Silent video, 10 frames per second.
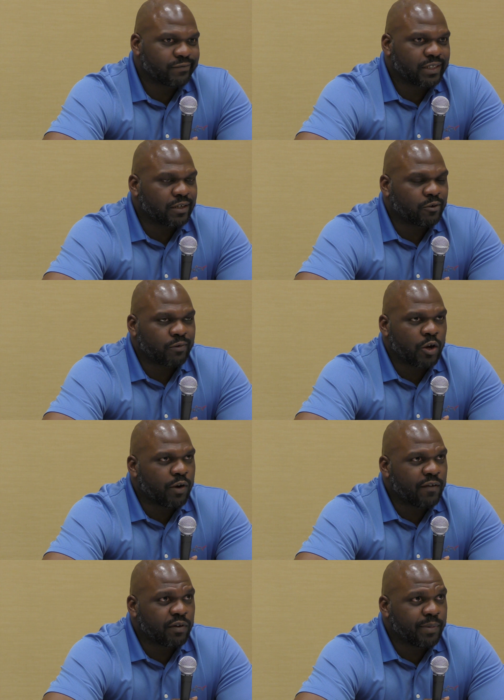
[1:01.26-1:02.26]
you know, know
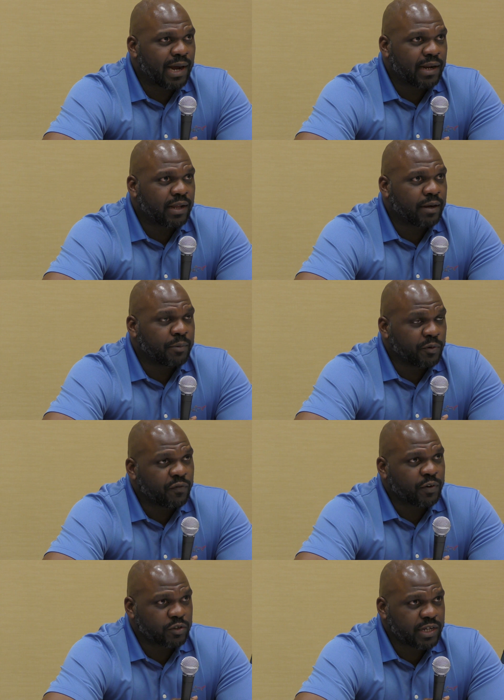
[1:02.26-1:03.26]
everybody. I remember
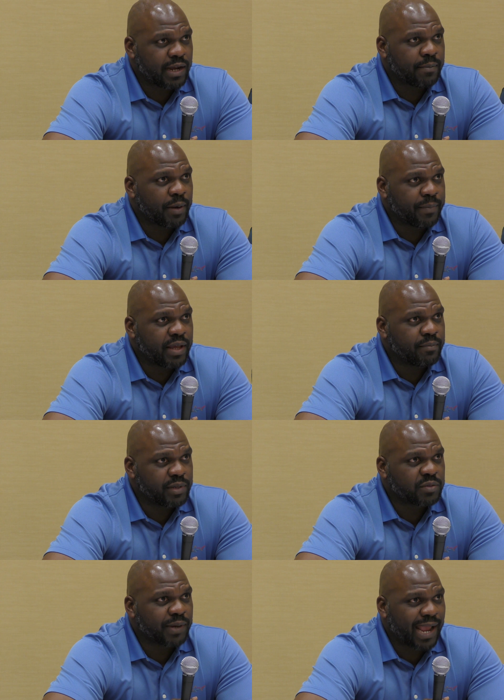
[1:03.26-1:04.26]
the first time I met
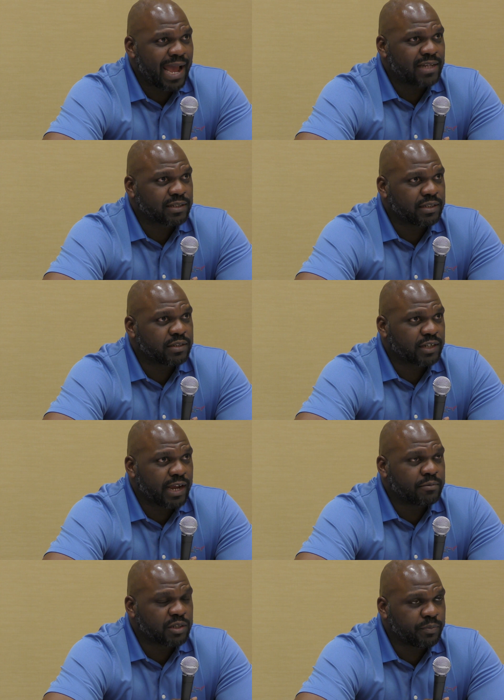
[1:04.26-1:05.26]
Miss McCaskey. She
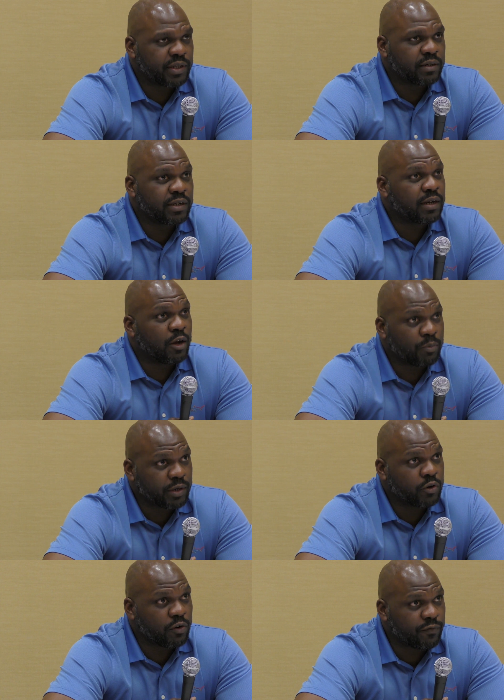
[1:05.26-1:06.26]
came to the building, opened
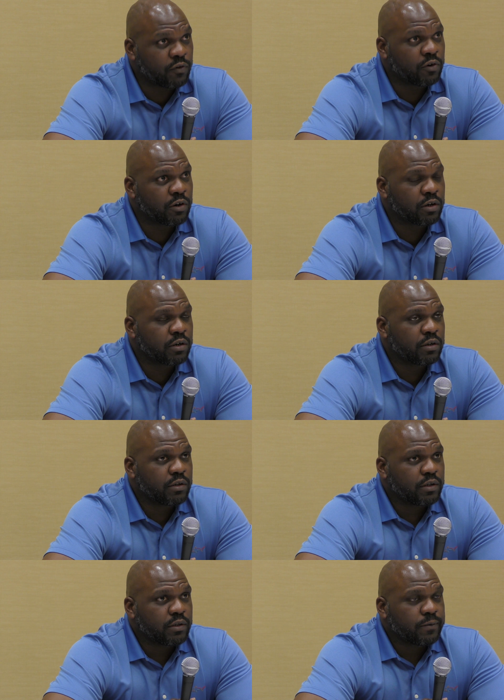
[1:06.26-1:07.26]
the door for her.
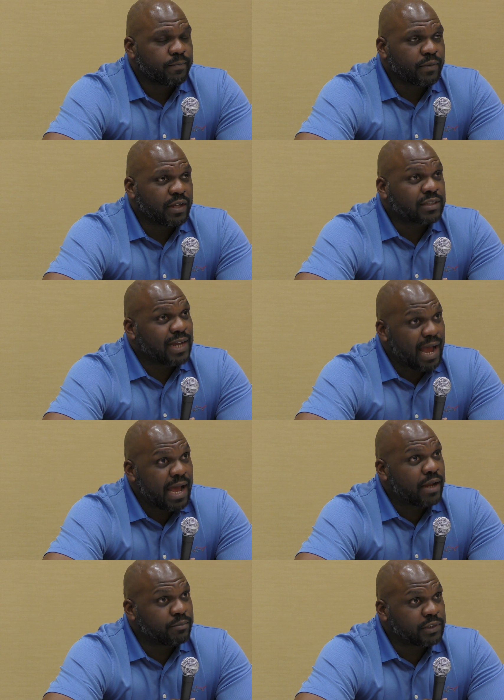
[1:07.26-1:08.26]
I said,
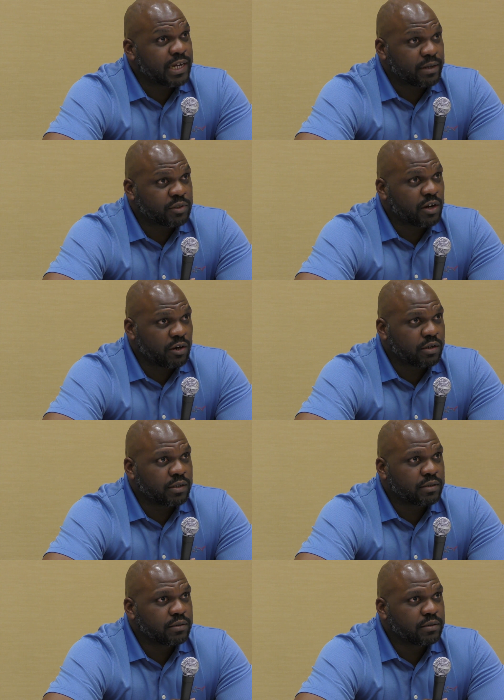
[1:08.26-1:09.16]
hi, I'm James Kirkland.